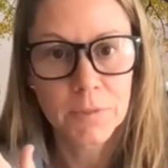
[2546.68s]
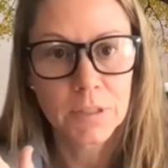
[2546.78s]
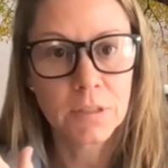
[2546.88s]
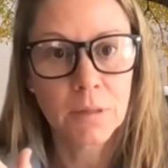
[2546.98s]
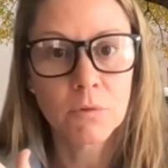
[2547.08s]

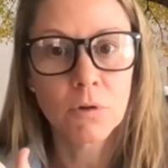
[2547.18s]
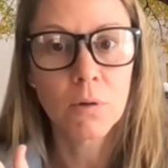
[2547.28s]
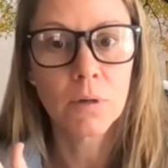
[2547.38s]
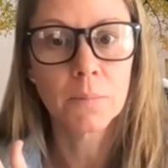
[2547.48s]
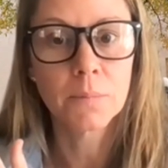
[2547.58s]
some
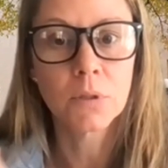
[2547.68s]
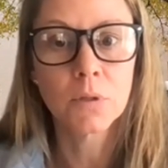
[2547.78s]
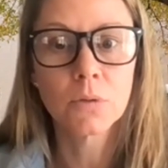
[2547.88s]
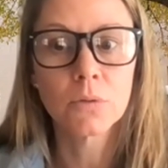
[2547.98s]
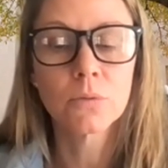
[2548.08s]
grown-ups
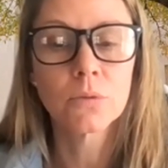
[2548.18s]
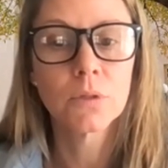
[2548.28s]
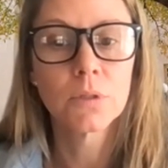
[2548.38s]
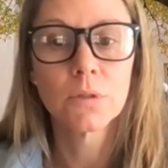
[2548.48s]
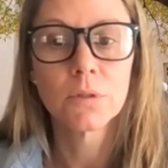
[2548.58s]
who
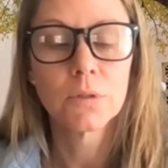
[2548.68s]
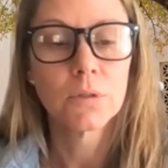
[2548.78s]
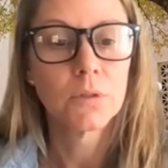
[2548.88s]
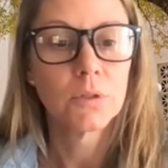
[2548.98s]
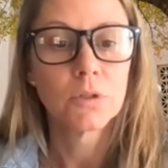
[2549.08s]

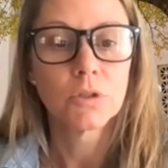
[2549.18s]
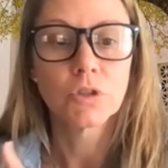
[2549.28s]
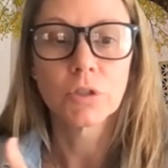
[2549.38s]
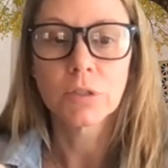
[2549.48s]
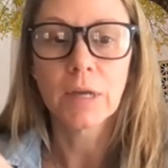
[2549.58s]

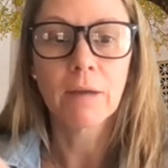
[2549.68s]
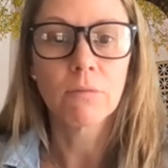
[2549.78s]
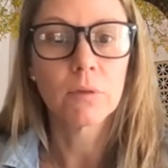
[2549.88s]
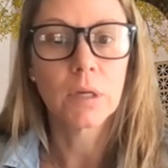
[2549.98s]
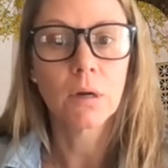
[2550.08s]
just have a
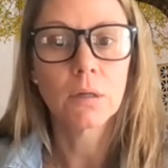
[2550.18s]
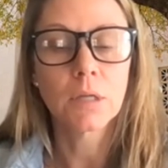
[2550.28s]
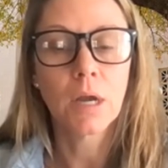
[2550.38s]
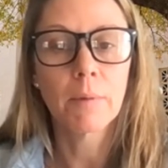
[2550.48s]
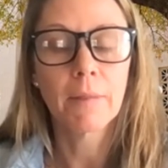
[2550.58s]
really hard
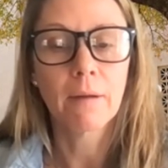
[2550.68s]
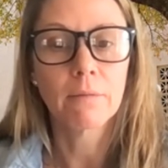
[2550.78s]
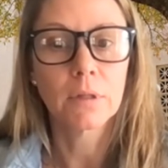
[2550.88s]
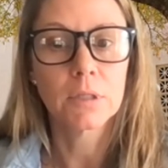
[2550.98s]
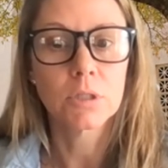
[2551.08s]
time at that
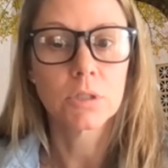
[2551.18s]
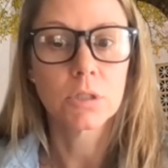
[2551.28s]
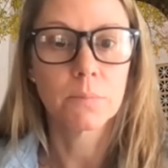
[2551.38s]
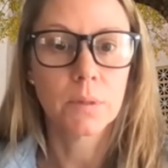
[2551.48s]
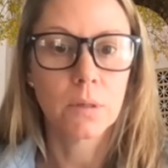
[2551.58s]

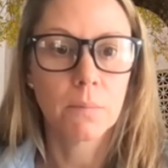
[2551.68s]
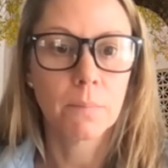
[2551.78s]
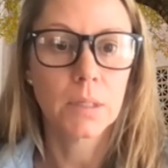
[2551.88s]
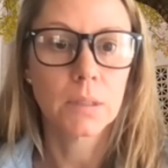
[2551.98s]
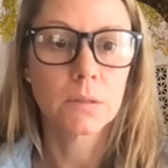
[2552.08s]
relationship building
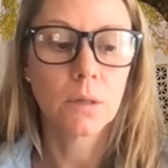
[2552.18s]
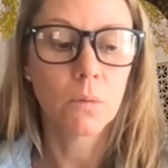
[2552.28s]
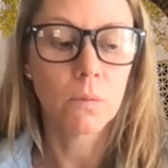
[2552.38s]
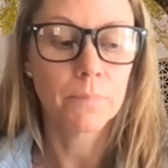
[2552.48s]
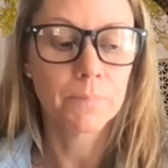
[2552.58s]
piece.
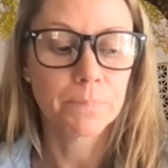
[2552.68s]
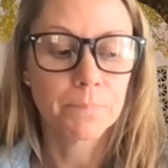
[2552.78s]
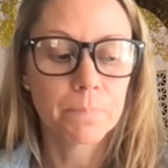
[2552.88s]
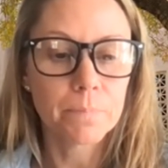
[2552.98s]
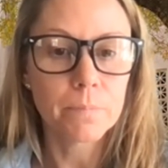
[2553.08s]
So
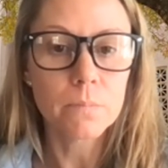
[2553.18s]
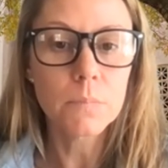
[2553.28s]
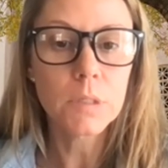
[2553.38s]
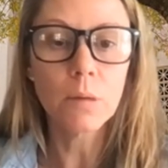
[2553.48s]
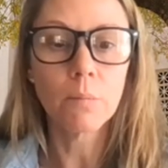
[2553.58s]

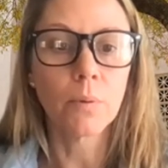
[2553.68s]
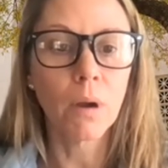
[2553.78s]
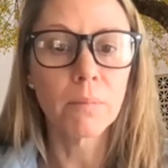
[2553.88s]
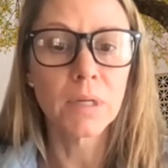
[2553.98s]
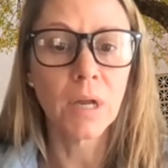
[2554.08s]

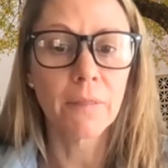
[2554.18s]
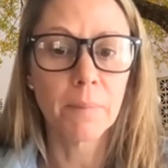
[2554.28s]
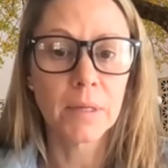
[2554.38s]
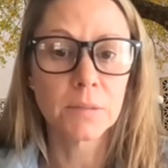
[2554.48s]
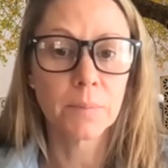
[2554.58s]
probably not the
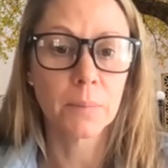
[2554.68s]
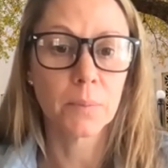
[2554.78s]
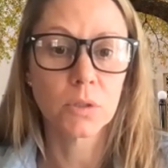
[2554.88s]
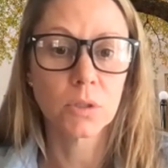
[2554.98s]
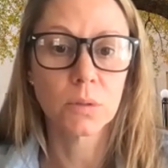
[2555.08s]
best
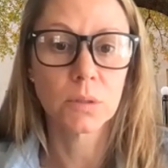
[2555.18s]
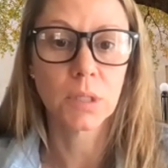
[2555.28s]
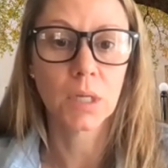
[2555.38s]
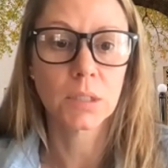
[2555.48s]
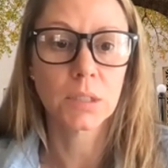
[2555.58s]
people to
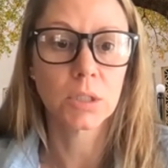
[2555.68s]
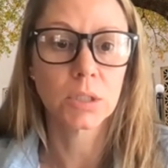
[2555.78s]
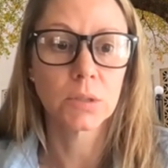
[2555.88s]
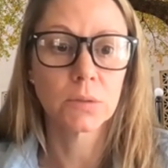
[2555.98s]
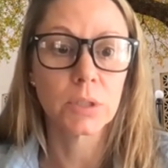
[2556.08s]
assign tier
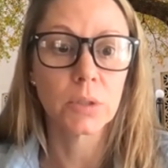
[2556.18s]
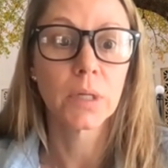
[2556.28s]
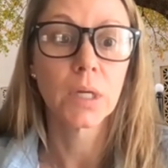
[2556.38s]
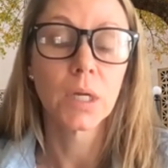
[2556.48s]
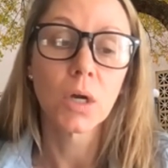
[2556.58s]
2 to.
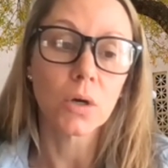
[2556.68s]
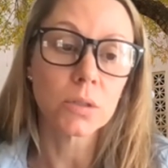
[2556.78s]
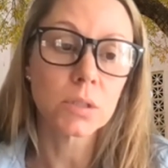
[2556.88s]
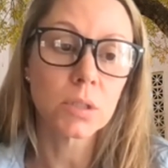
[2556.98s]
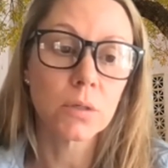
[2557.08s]

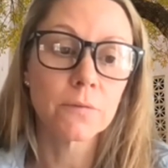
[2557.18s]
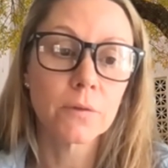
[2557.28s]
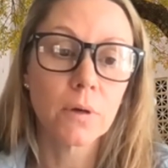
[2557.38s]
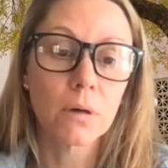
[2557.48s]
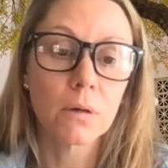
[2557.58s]
Also
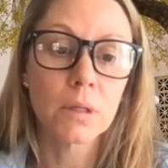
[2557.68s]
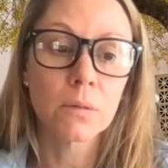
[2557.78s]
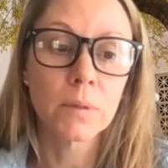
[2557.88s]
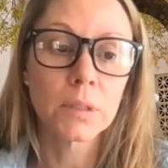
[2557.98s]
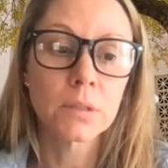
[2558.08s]
for our
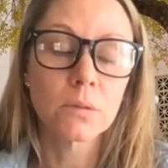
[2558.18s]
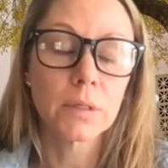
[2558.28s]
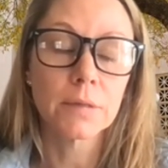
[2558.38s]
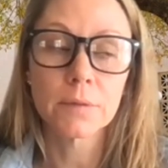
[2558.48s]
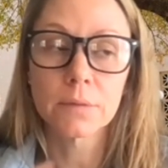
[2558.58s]
little ones, or
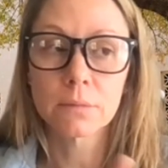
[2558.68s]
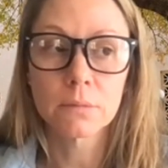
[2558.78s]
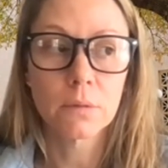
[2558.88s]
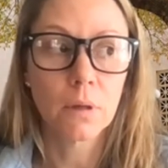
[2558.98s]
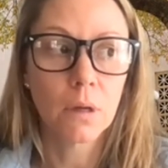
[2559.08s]
even
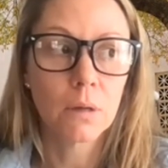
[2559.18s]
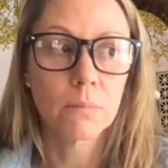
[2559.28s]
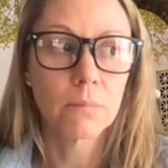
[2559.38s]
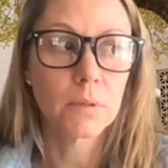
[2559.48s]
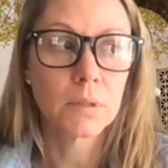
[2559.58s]

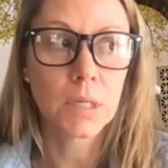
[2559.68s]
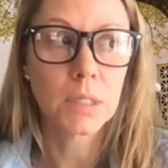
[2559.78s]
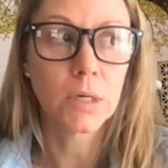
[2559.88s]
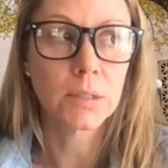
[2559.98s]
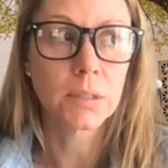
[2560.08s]
the
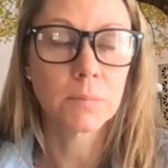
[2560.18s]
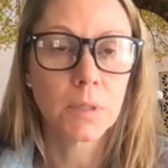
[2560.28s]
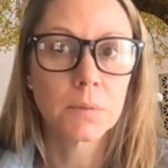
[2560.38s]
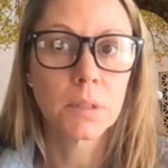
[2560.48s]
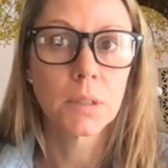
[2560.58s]
secondary,
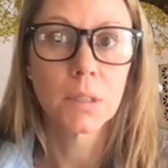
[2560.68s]
sometimes